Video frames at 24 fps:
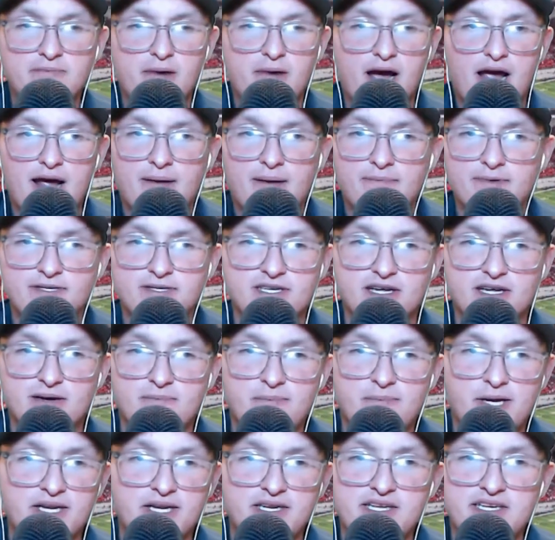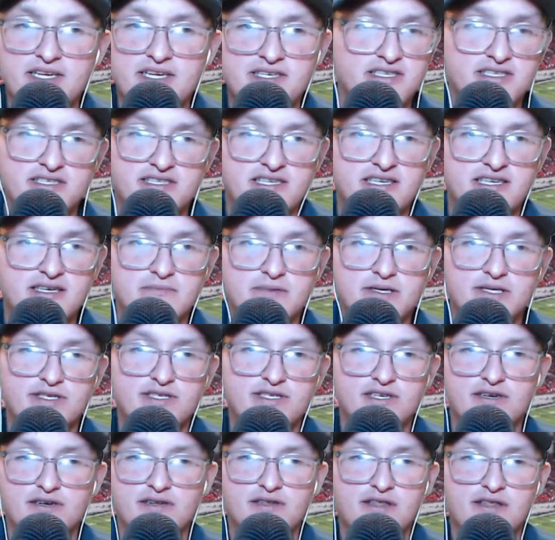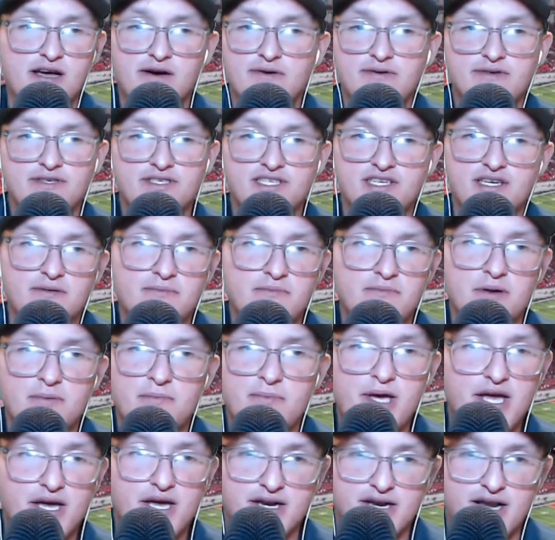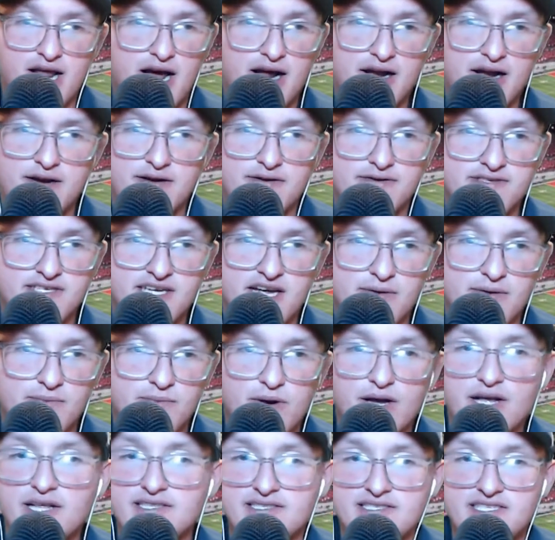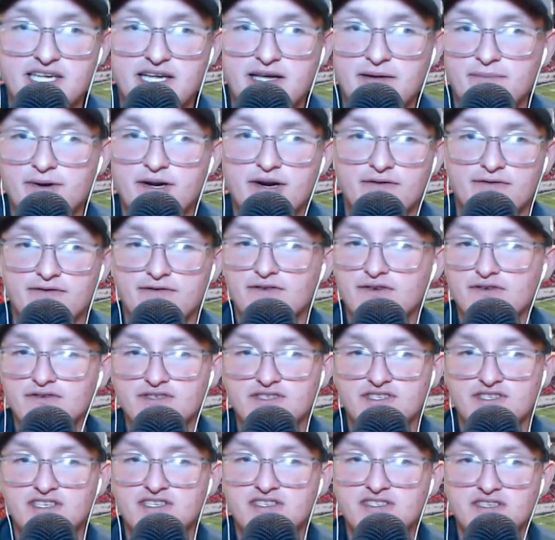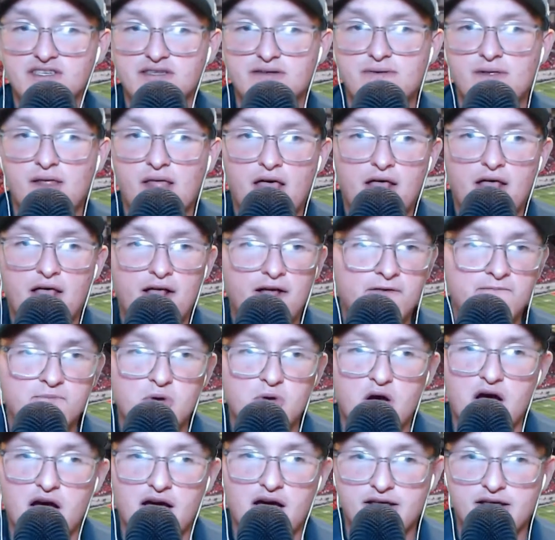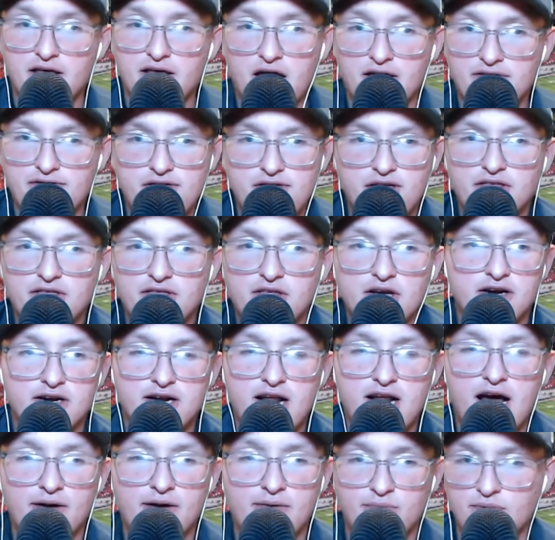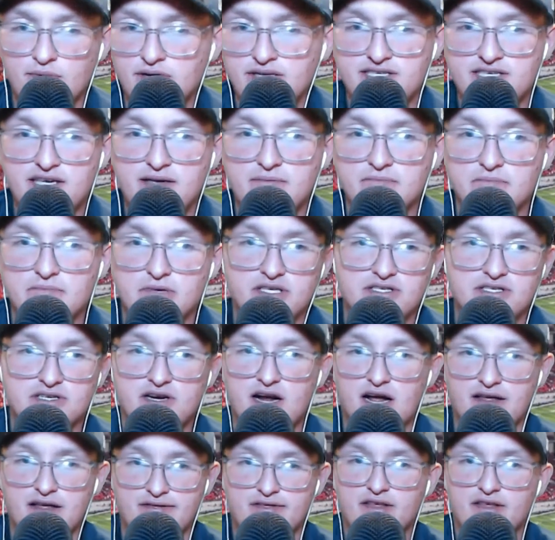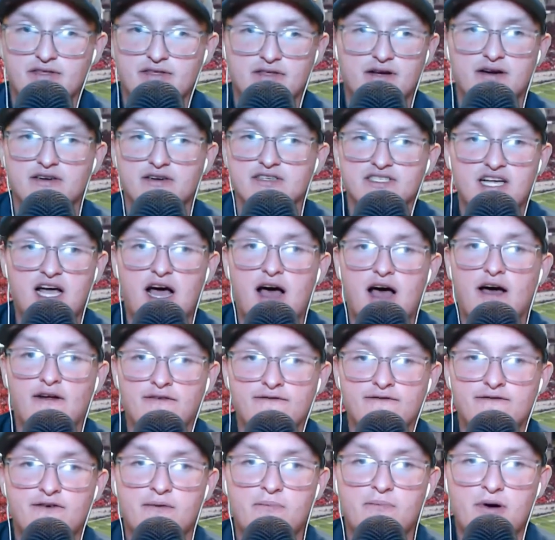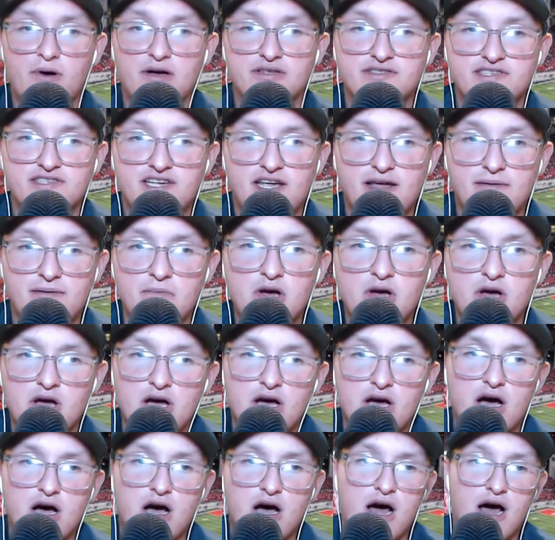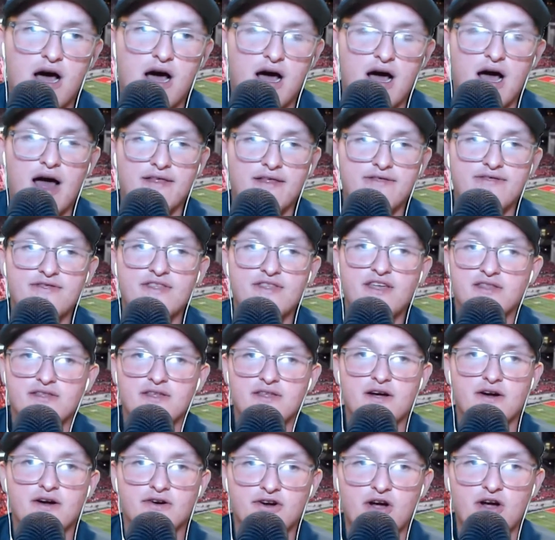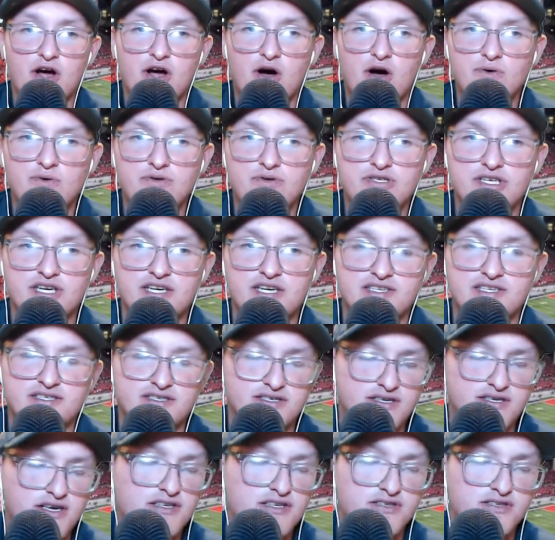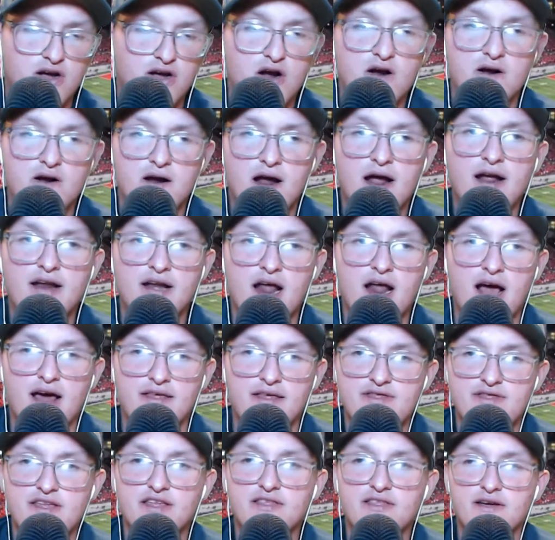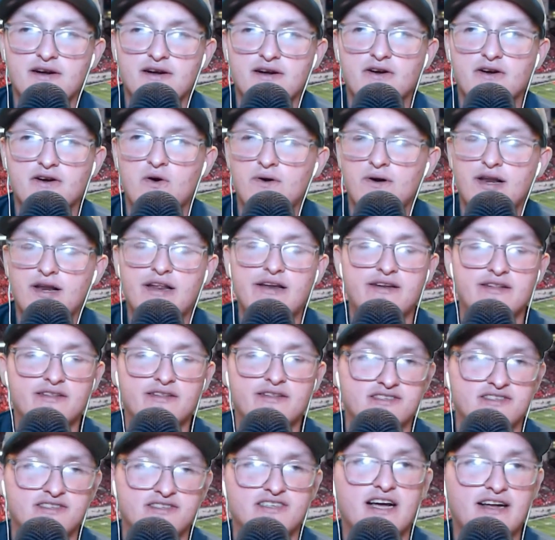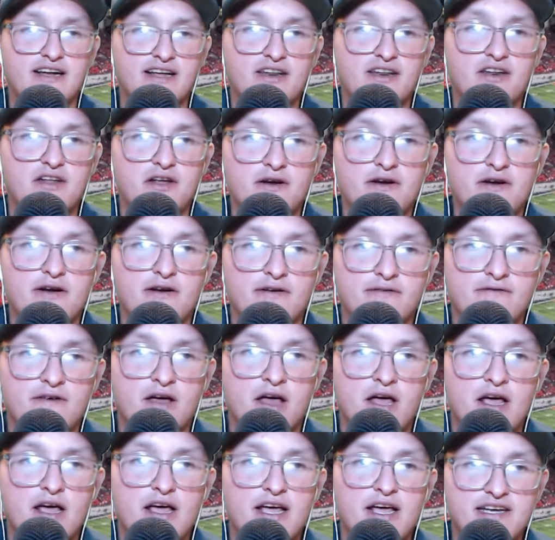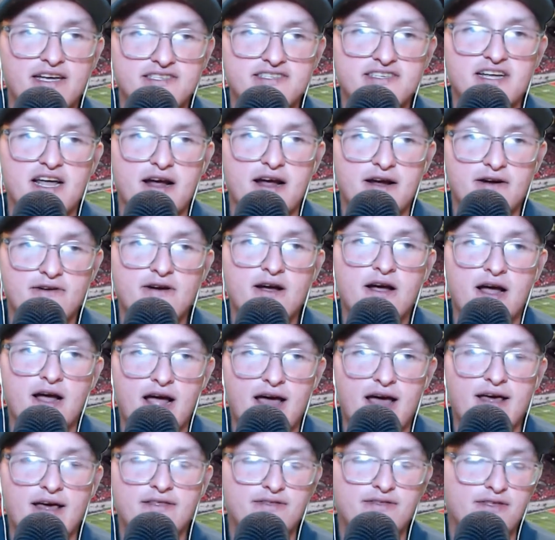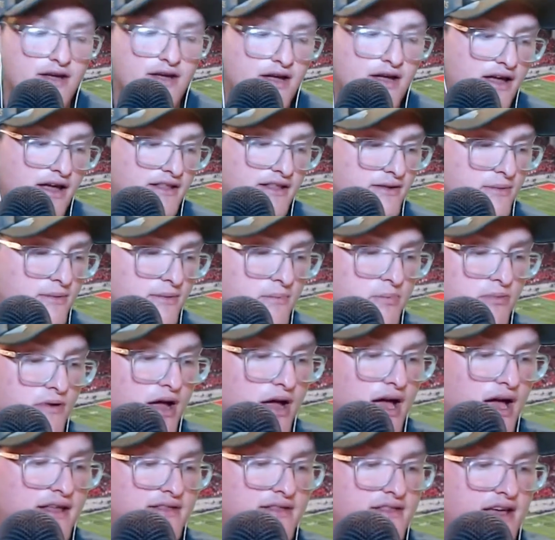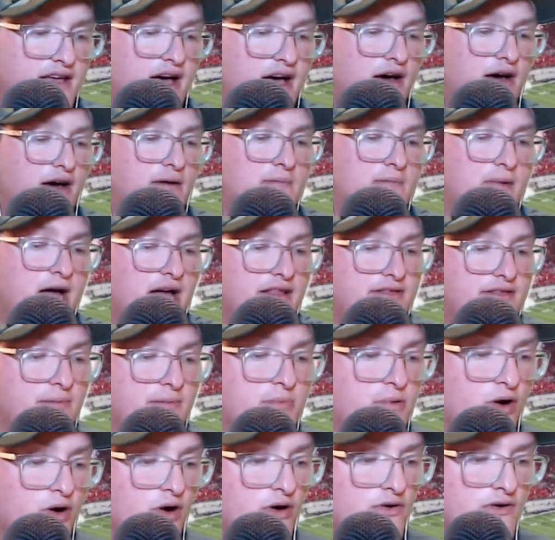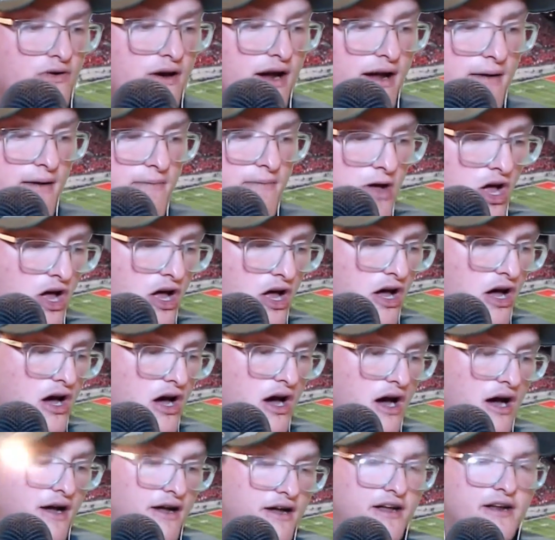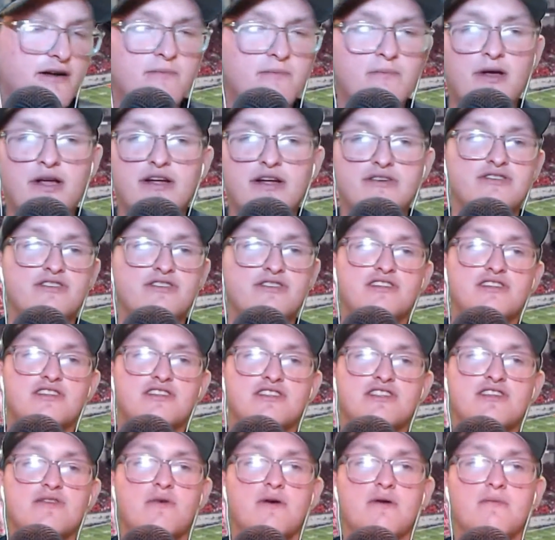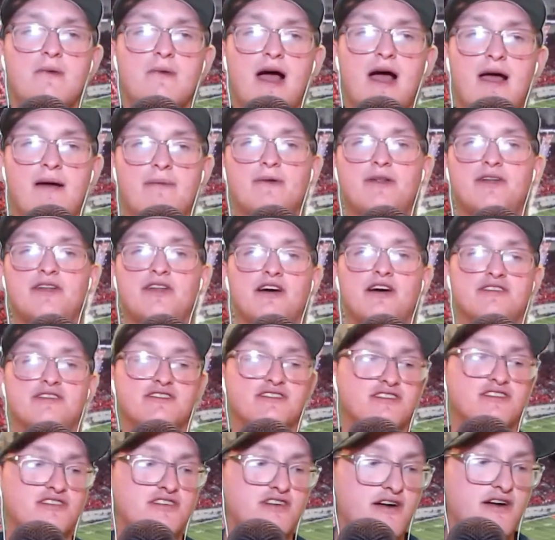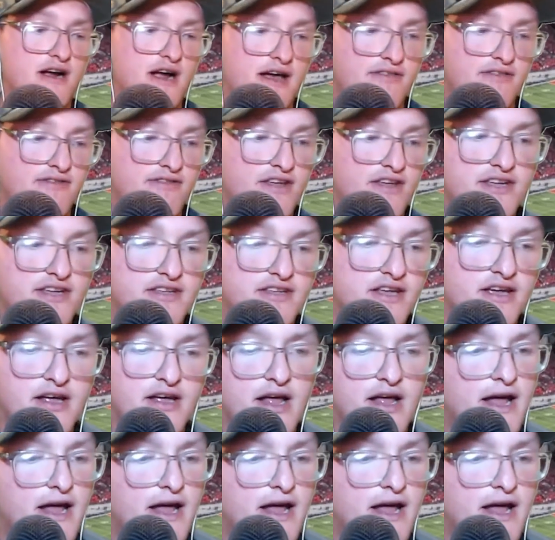Miami's going to be a decent team this year. They always seem to be a 9 or 10 win team in a full season. I think they're a 9-win team this year. I think they're a solid football team. I think their coach is all right. I think they're going into the second year of his era at the helm at the program. It'll be interesting to see what Miami does this year. I think